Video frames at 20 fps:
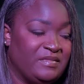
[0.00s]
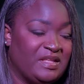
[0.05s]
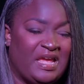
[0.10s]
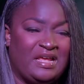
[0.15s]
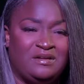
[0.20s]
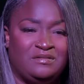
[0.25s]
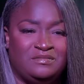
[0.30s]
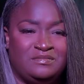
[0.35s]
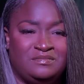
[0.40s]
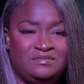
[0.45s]
I
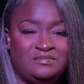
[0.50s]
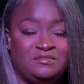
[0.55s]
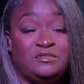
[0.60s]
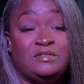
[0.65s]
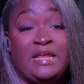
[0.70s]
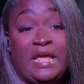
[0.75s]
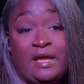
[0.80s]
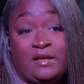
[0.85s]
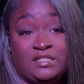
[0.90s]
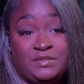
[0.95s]
don't, well,
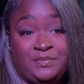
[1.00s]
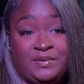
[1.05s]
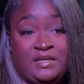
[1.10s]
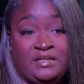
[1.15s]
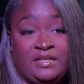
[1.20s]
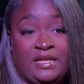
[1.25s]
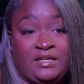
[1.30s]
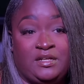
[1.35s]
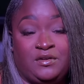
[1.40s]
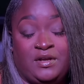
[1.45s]
now I
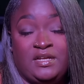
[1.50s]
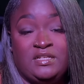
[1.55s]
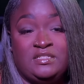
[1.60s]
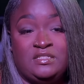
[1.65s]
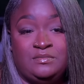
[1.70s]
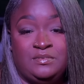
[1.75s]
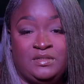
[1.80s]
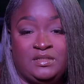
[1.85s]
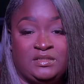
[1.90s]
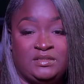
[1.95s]
spend like
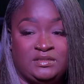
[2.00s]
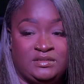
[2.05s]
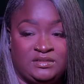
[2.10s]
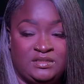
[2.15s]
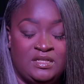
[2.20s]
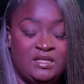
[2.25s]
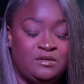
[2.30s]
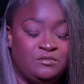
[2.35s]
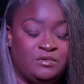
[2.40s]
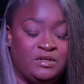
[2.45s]
crazy
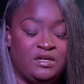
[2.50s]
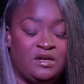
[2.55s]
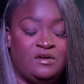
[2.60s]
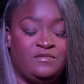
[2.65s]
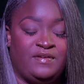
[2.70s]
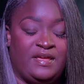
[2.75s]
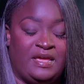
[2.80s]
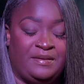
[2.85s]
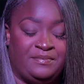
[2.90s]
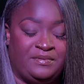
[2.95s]
because when
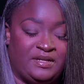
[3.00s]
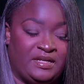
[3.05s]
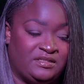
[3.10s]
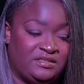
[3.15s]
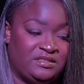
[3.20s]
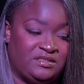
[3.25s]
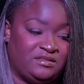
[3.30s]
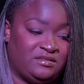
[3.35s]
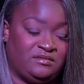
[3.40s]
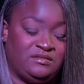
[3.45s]
COVID happened, I
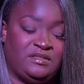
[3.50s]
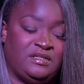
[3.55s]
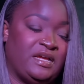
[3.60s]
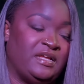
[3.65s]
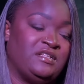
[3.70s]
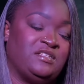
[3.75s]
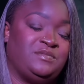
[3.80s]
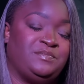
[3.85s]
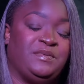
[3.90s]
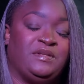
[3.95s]
just
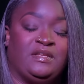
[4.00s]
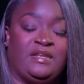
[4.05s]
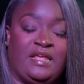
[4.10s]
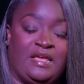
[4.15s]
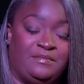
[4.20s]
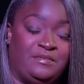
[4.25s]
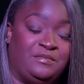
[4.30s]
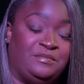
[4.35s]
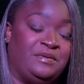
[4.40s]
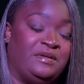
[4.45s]
got a spending habit.